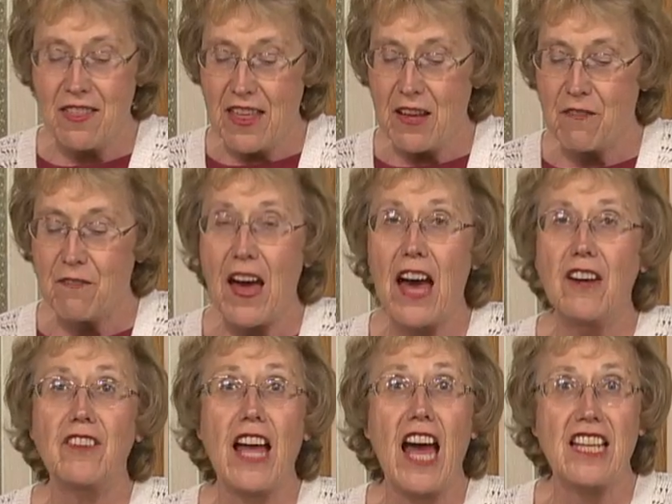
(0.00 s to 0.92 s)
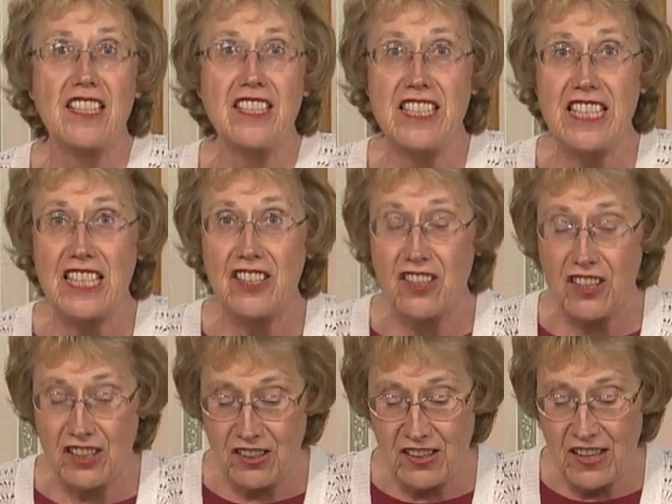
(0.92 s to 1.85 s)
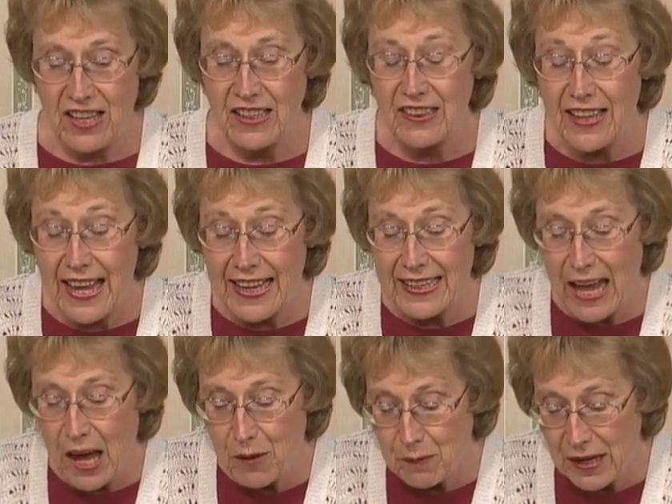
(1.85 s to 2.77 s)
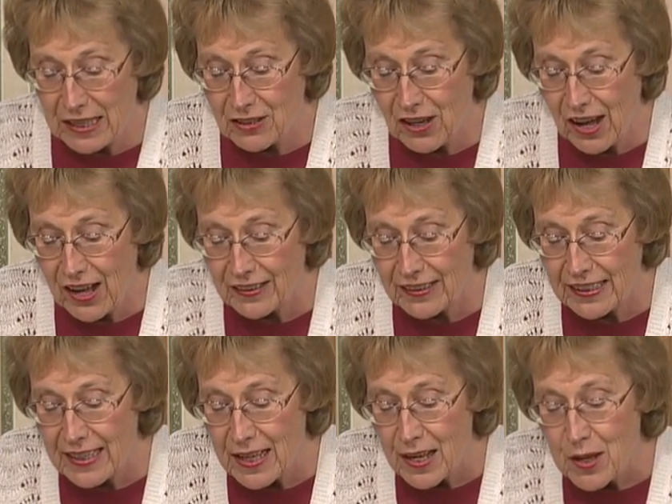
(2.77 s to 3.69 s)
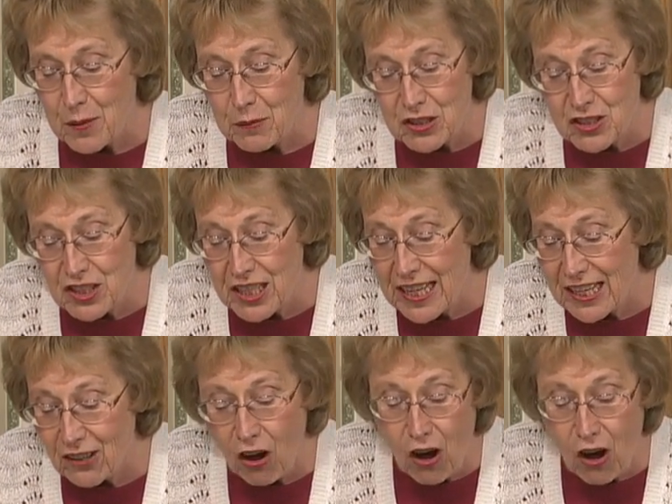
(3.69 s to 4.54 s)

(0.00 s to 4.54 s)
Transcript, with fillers: they found a dinner laid out by Dolly. But she had